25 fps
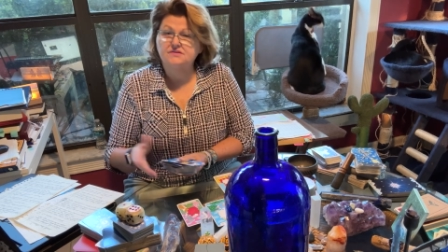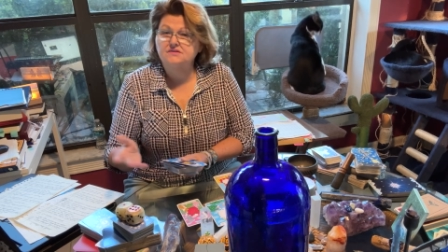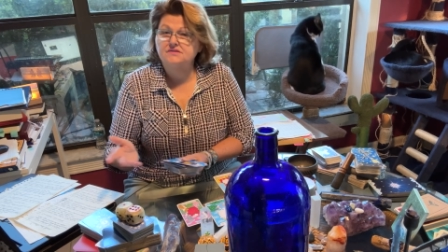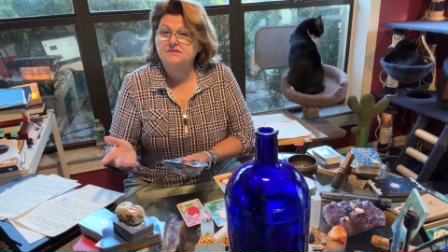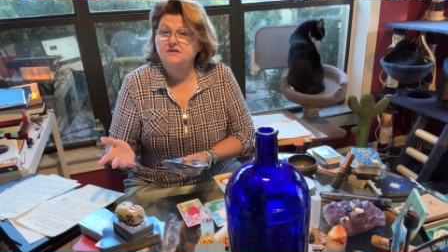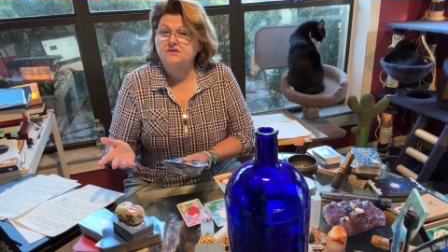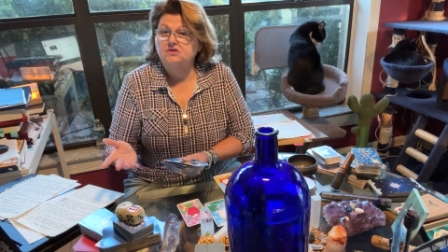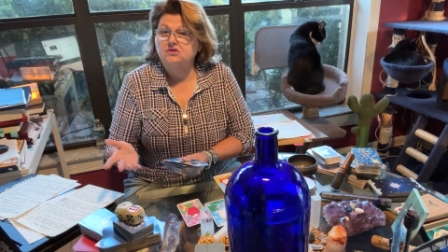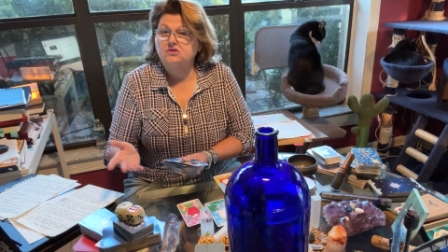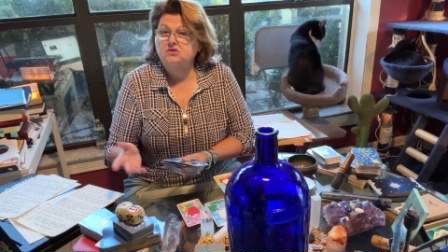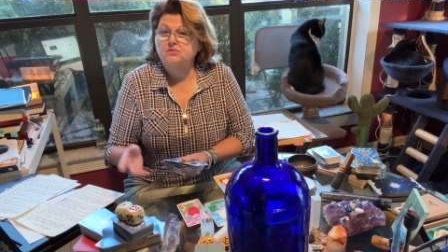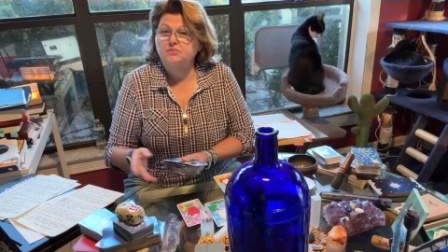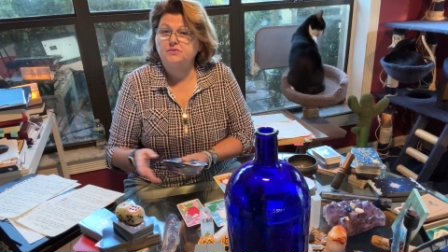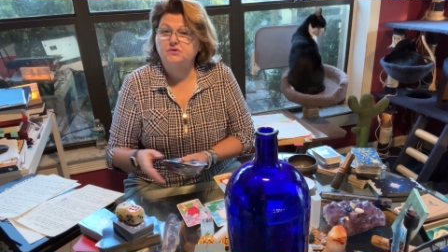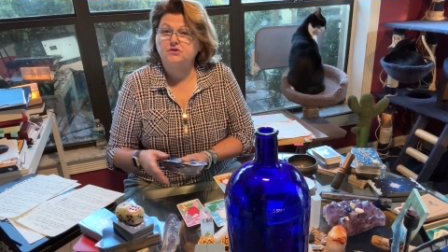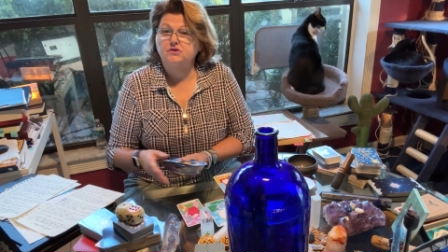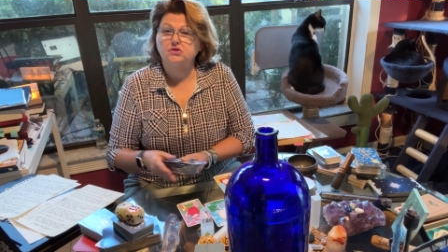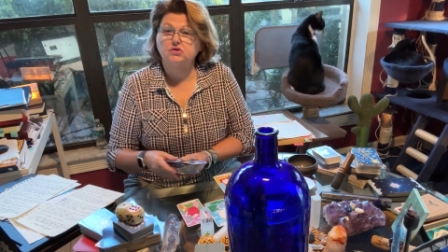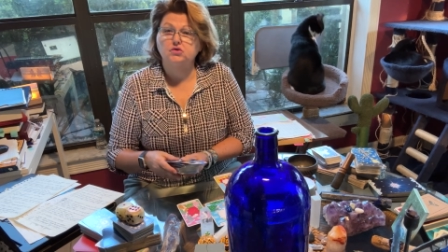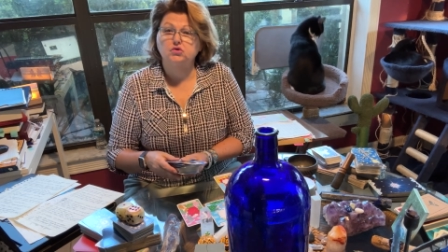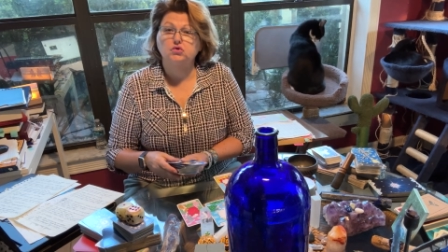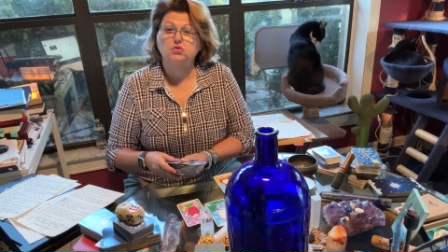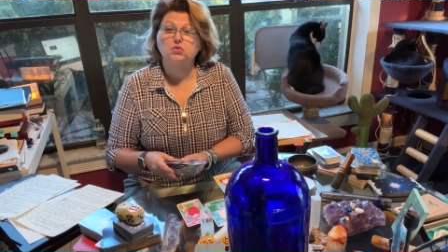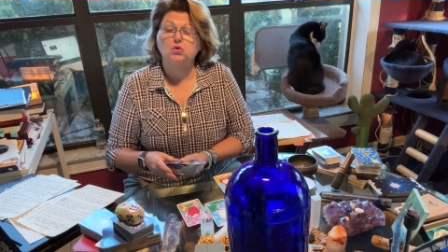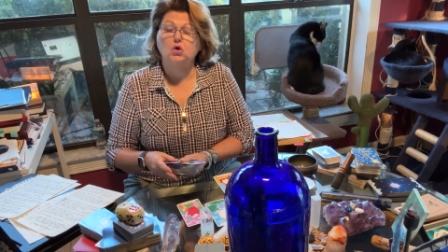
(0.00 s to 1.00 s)
They could be
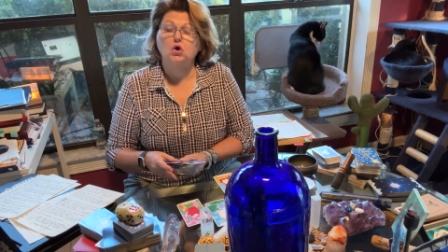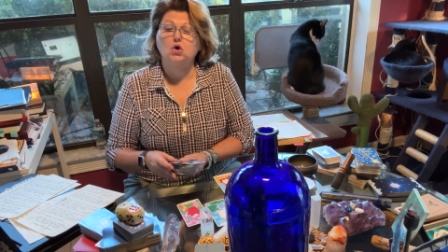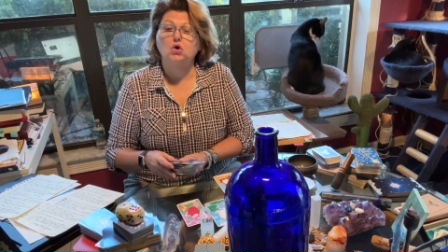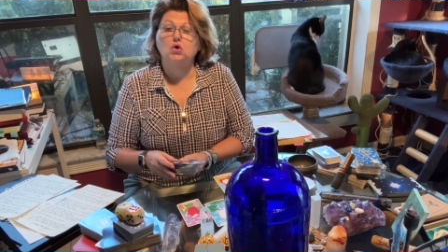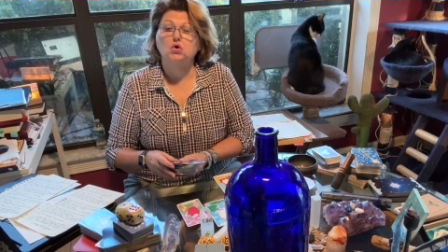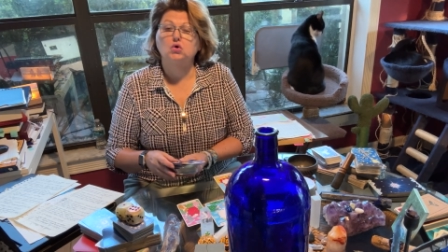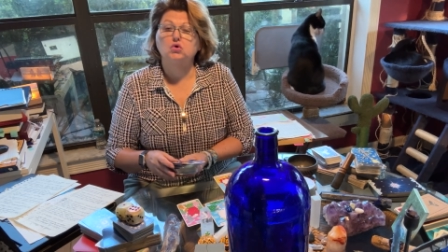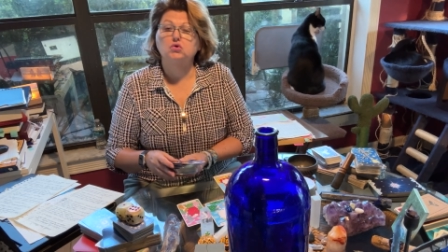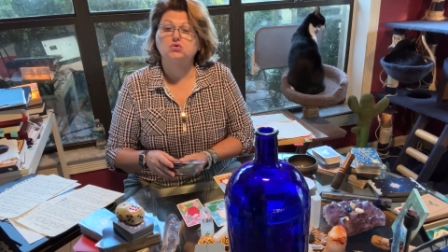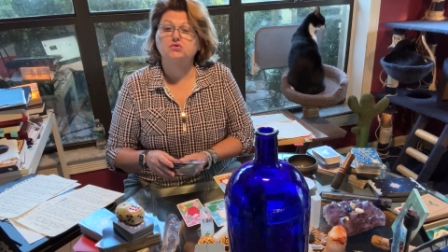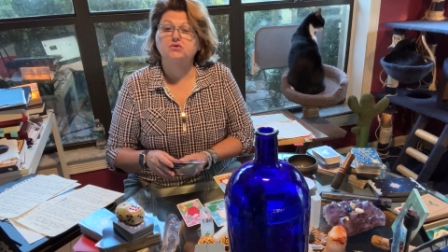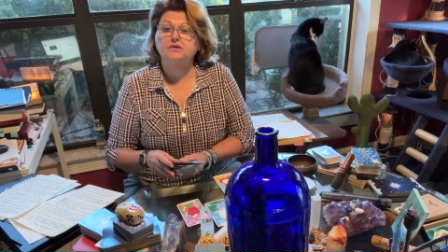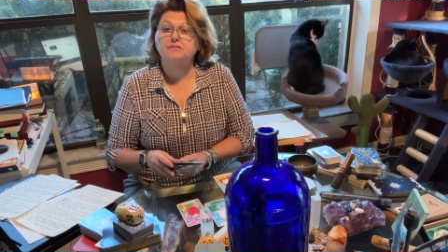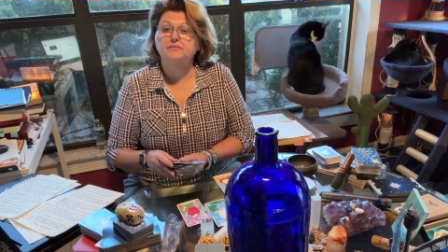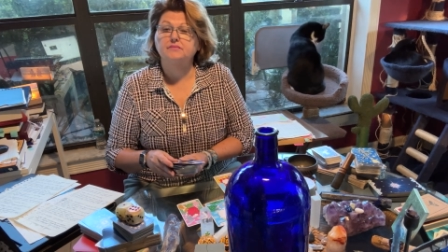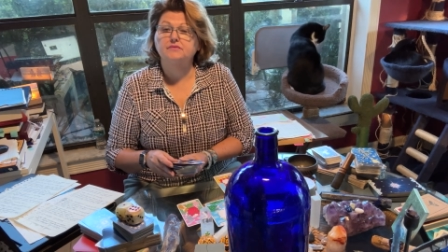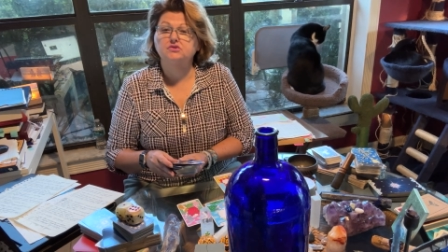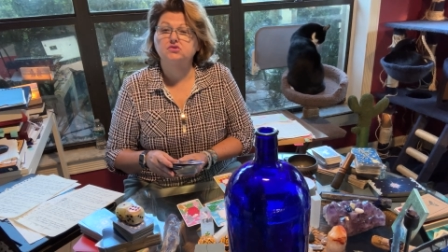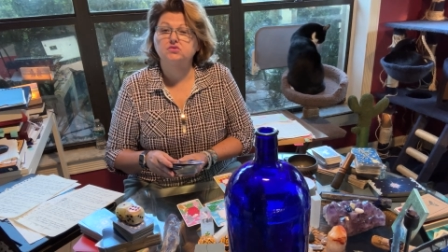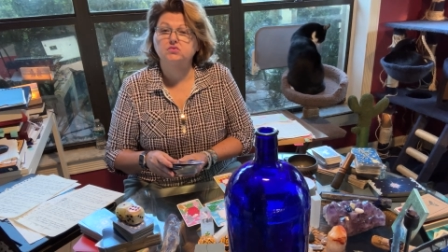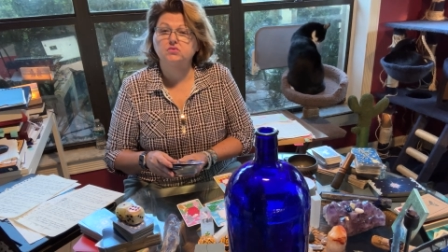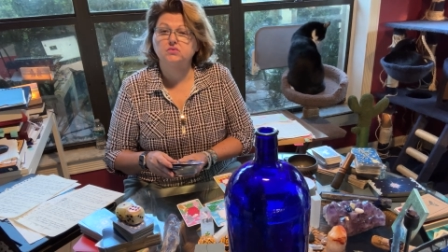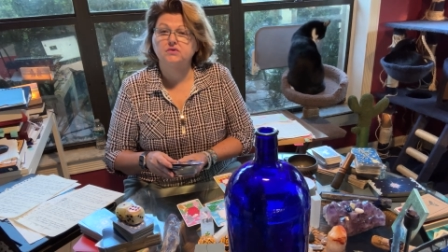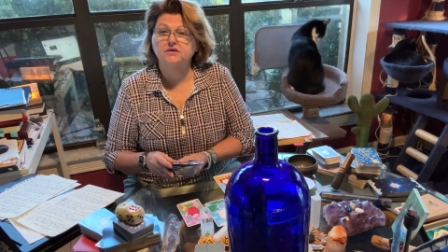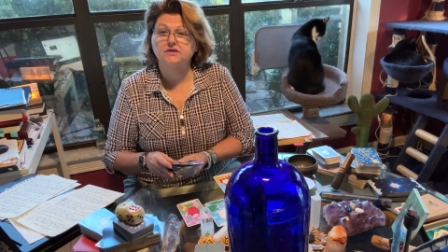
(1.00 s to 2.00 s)
new, old, in
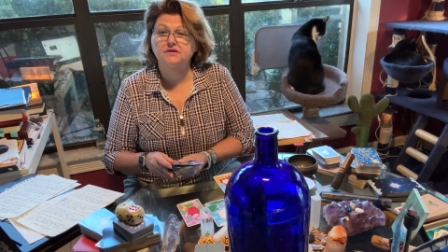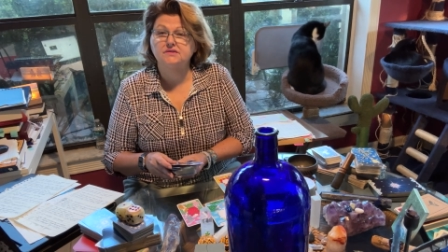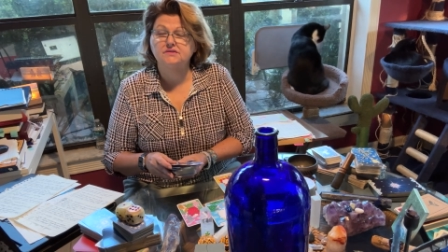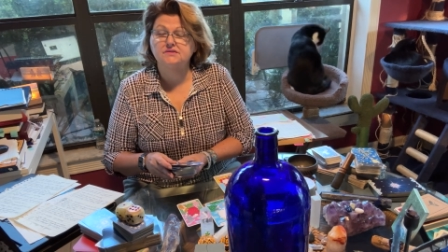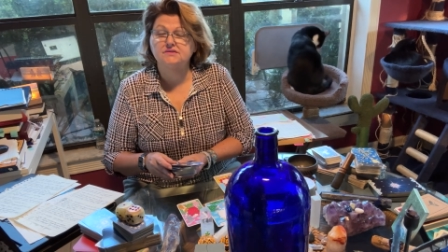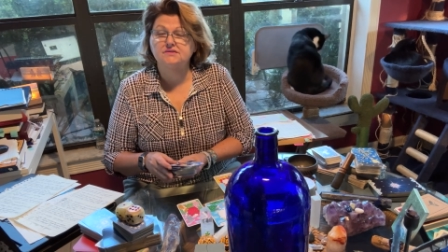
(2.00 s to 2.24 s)
between,